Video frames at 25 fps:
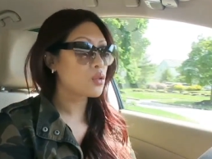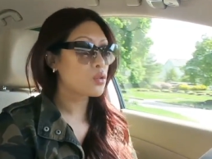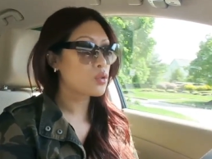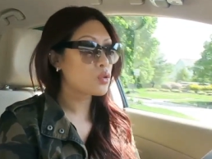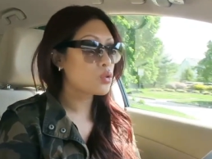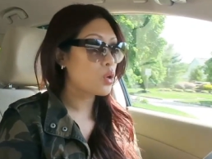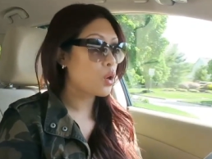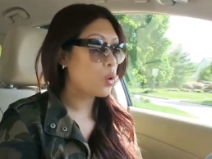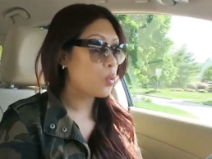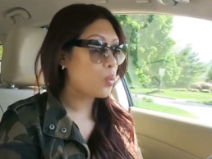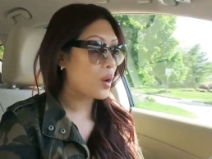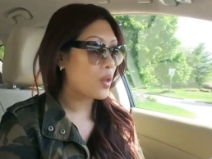
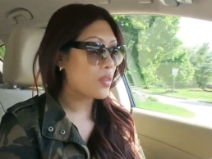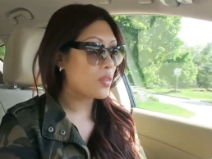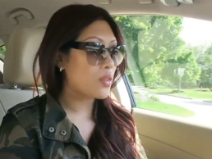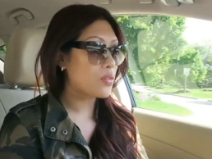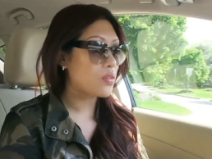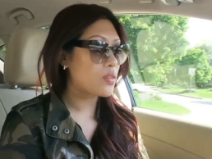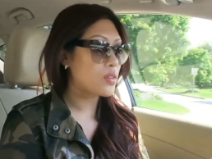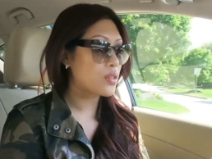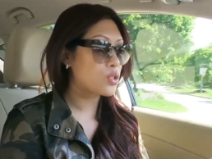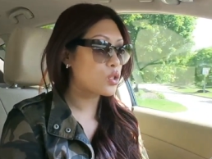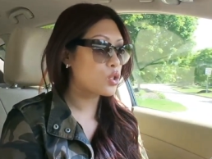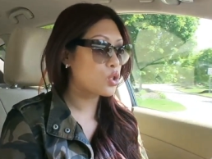there's no way
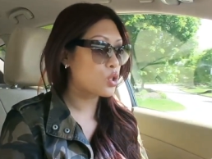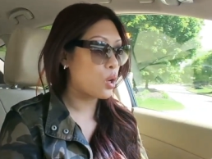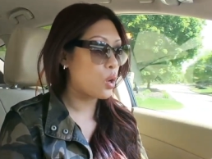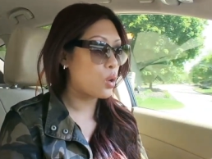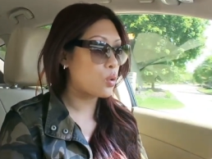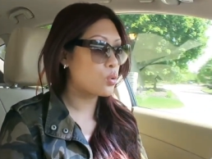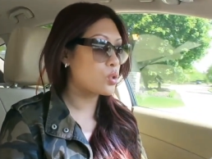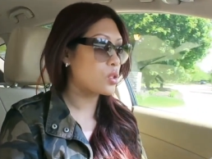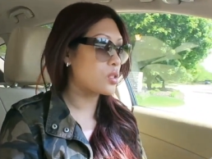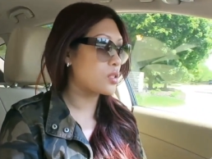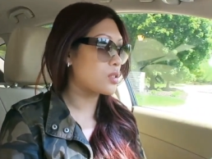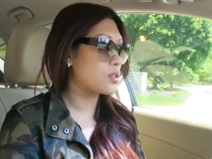that this
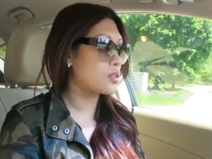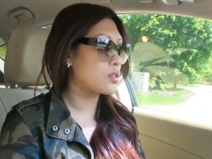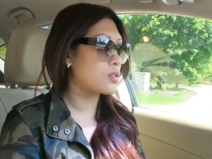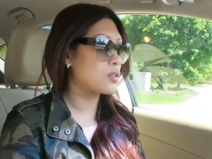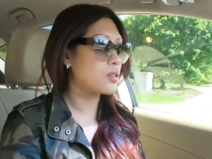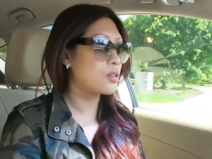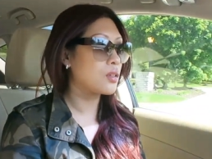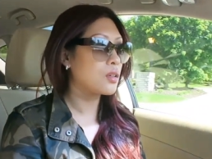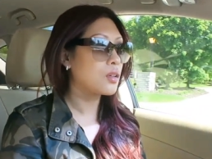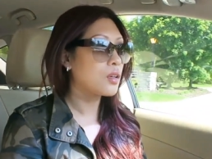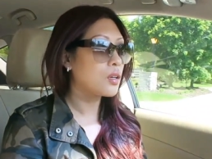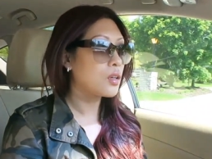show just,
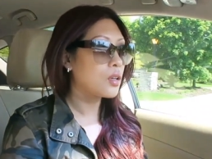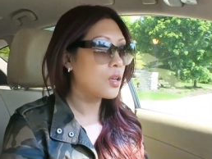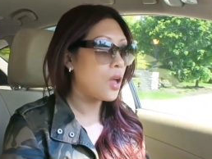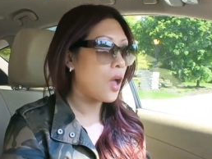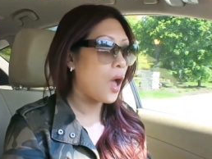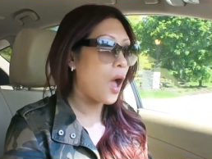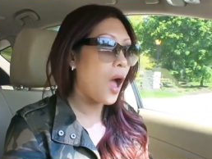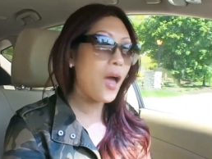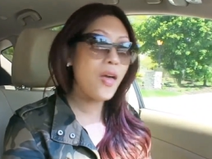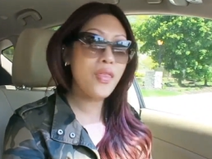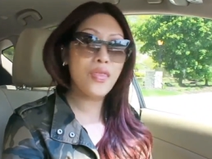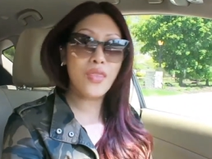
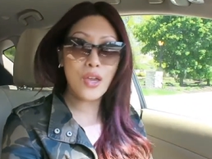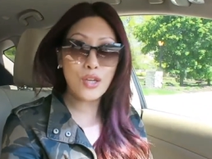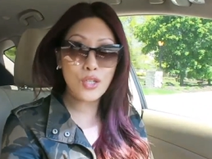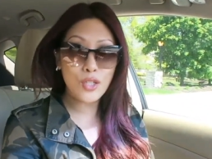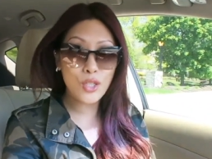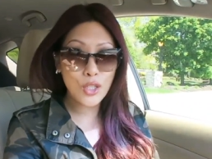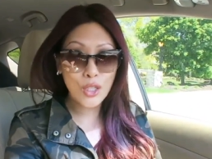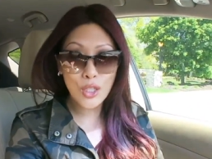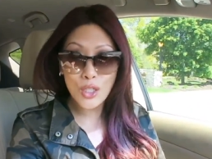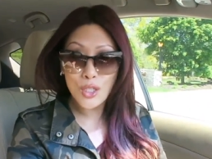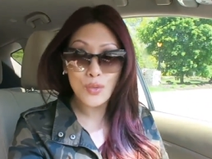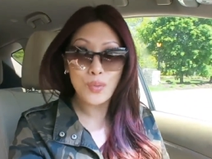and then
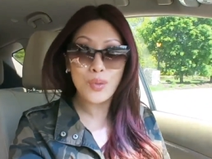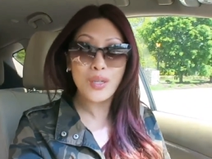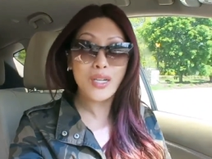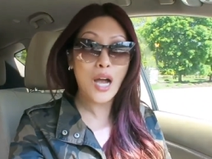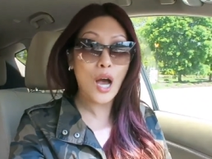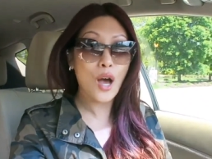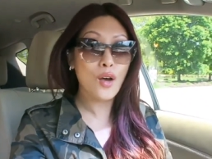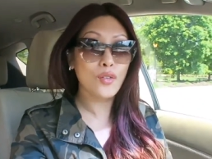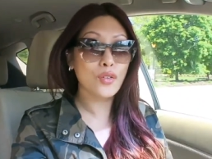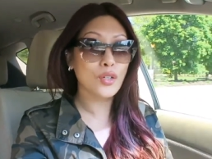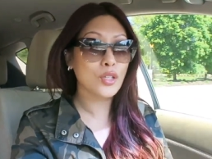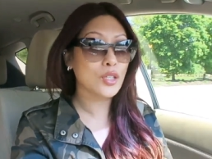she's
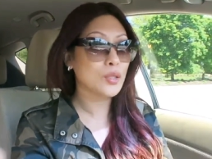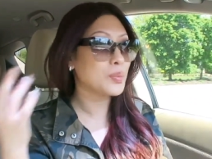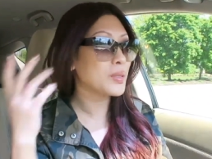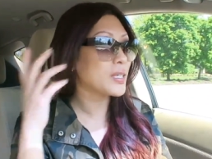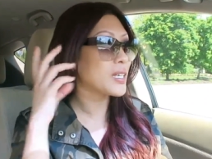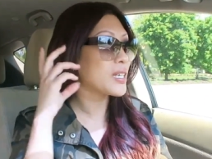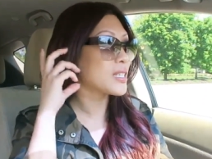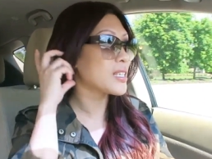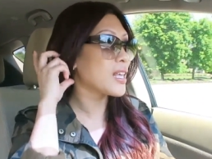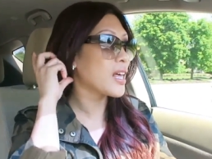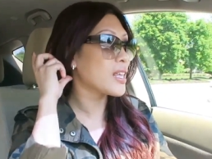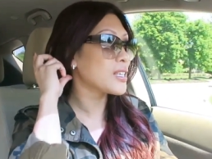recovered
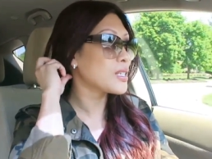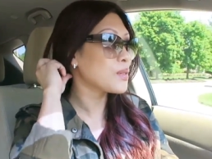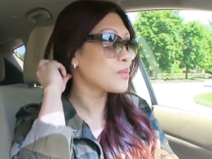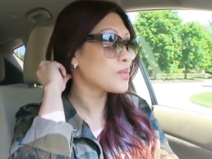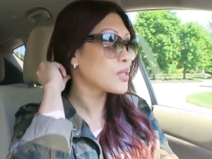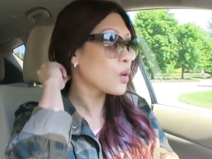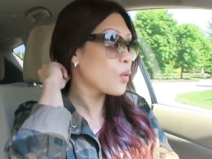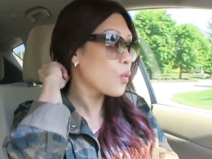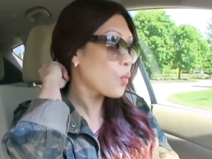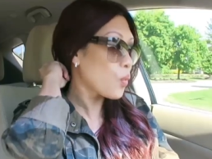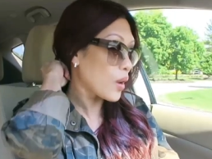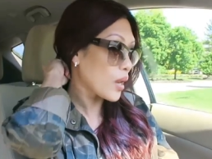because that
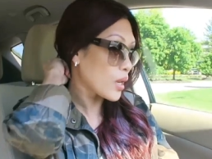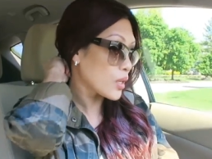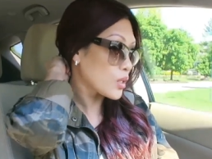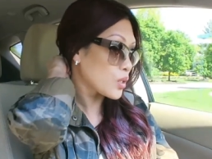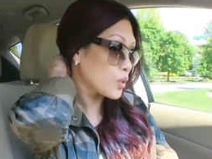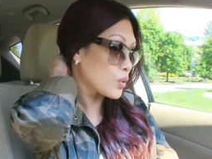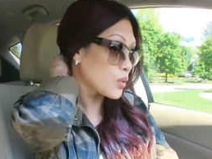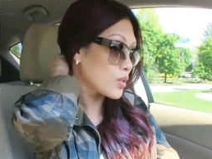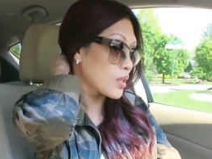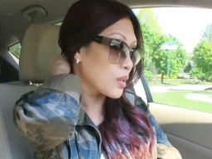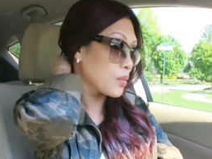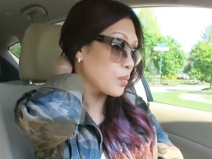seems like way
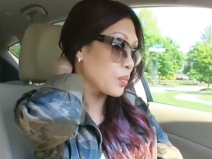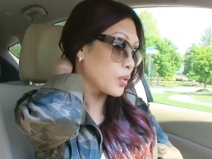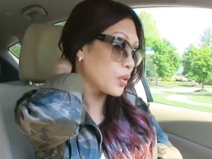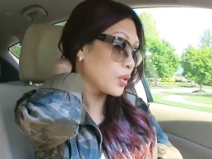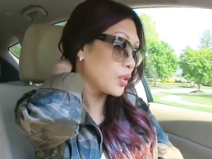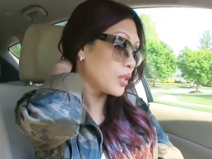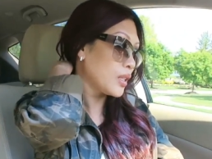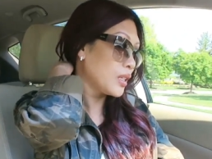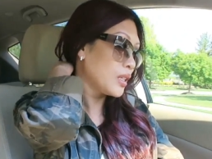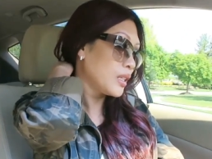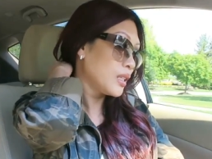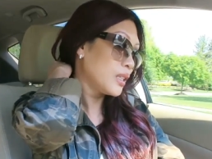too
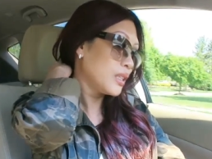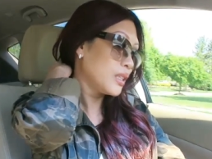simple.